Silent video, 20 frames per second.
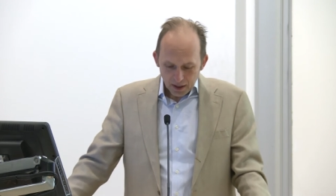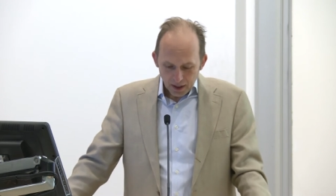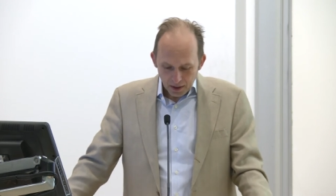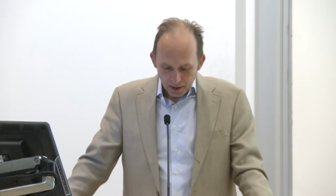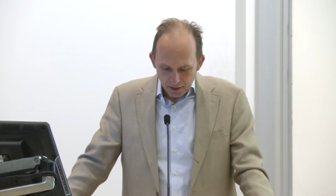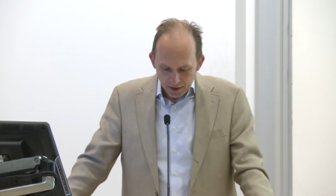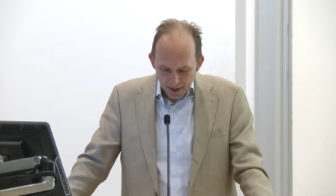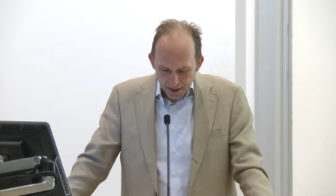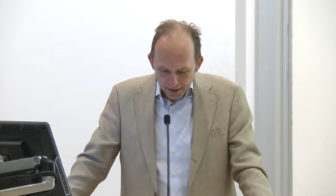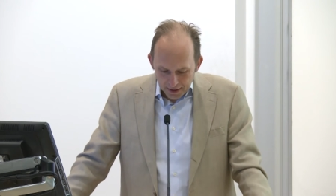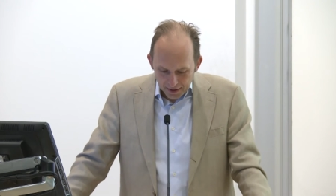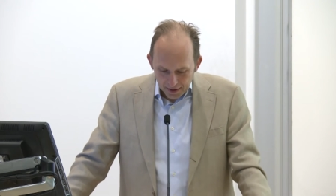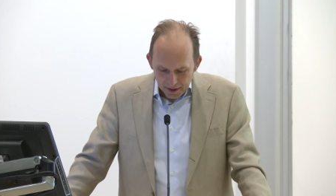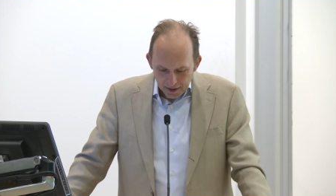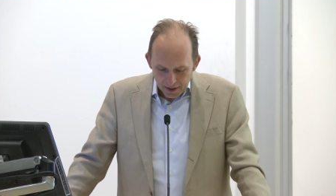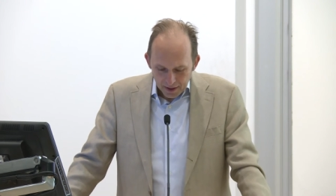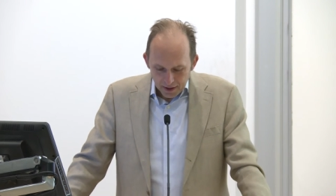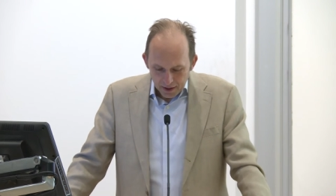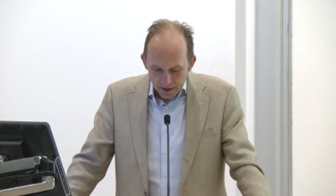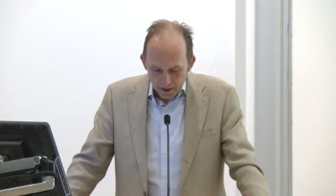than,
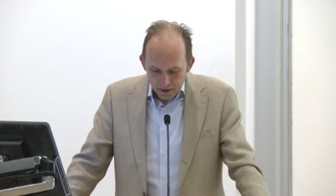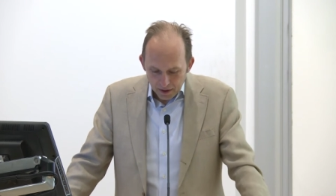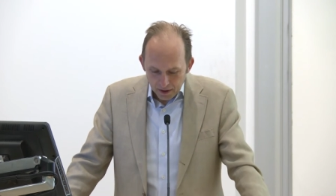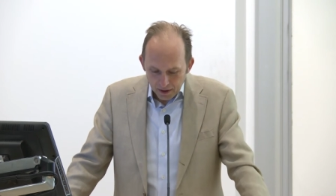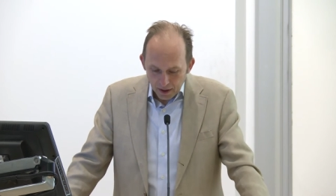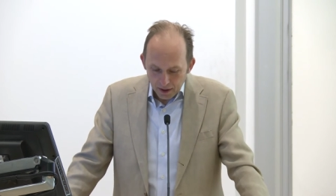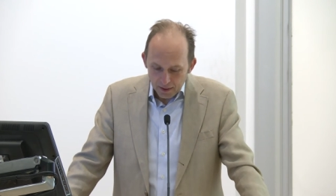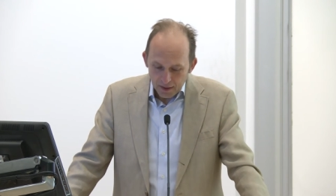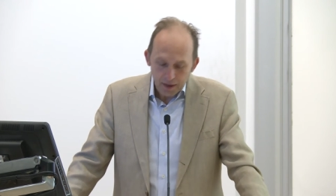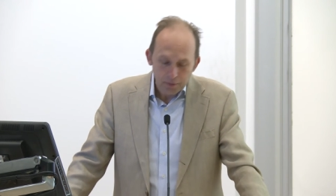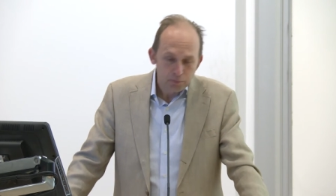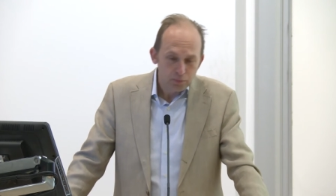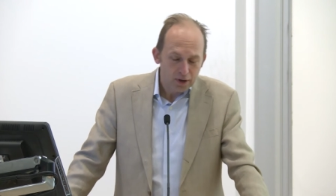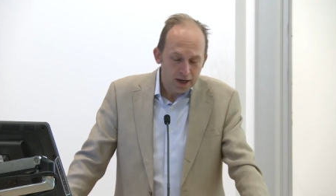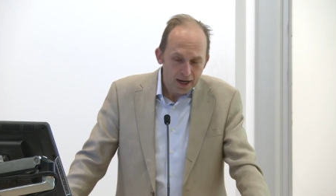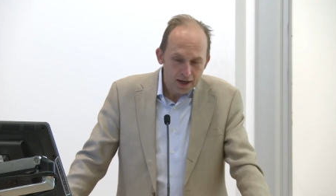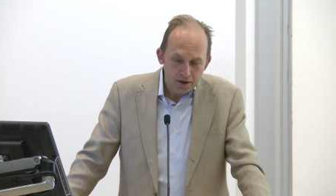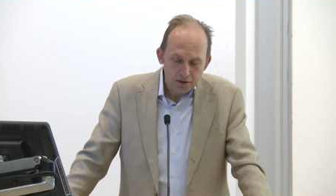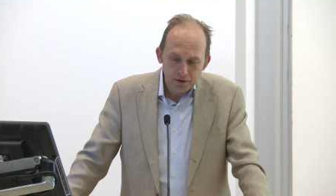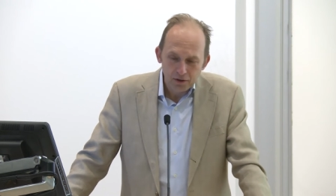uh, than
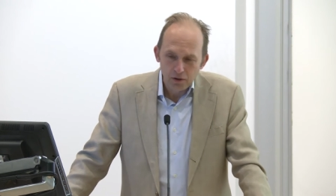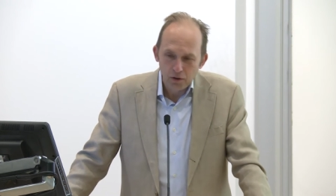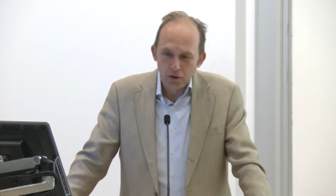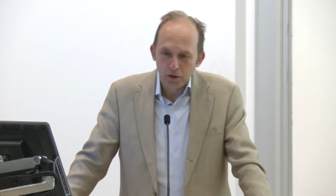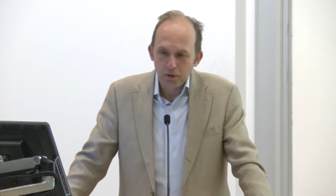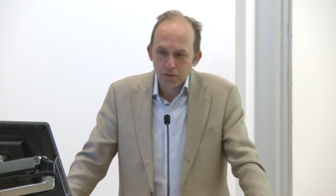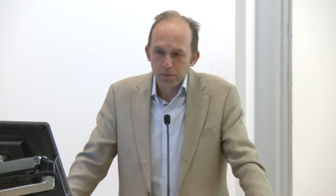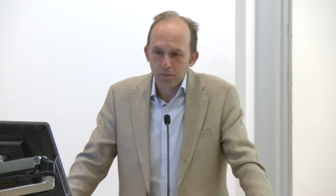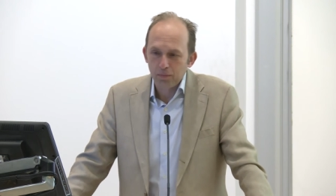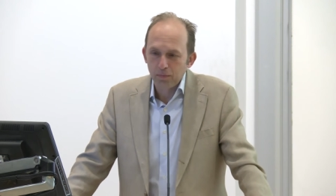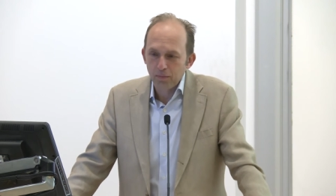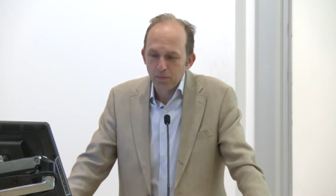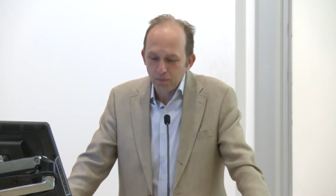Brown or